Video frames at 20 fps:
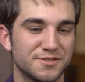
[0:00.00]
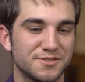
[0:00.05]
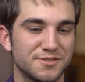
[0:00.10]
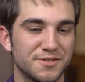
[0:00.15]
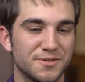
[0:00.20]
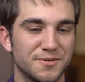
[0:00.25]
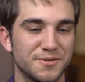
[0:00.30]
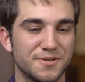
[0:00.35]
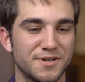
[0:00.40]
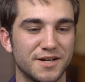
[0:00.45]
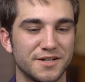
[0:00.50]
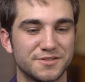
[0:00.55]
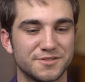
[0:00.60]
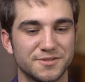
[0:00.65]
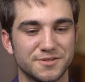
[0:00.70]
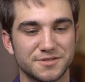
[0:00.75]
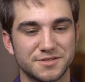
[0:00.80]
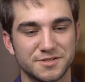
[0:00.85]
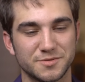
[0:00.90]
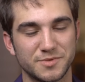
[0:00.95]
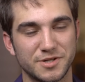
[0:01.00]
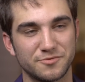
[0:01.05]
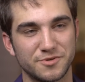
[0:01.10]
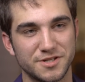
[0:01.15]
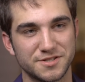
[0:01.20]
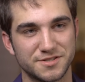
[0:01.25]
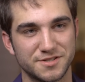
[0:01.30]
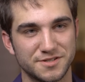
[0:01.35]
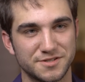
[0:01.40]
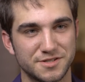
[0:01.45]
so I took some of my
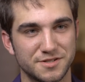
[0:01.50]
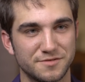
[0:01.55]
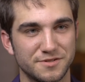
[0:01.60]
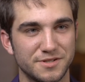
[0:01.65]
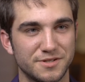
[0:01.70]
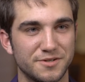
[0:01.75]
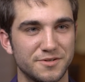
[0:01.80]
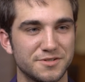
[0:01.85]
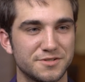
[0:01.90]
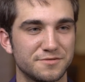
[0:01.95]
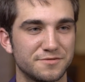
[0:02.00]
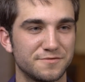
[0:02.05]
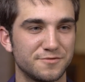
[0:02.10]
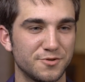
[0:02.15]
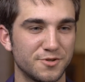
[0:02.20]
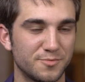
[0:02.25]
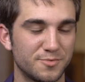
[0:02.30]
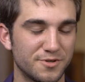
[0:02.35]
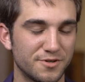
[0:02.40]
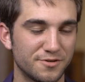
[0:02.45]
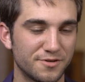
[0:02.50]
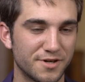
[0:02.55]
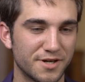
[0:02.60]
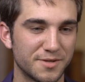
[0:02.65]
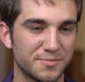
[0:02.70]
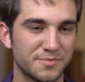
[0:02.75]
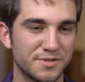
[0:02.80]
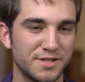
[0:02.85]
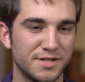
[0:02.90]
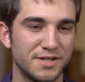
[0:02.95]
residents over there as a floor
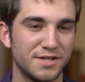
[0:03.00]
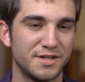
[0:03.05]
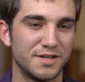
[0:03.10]
program.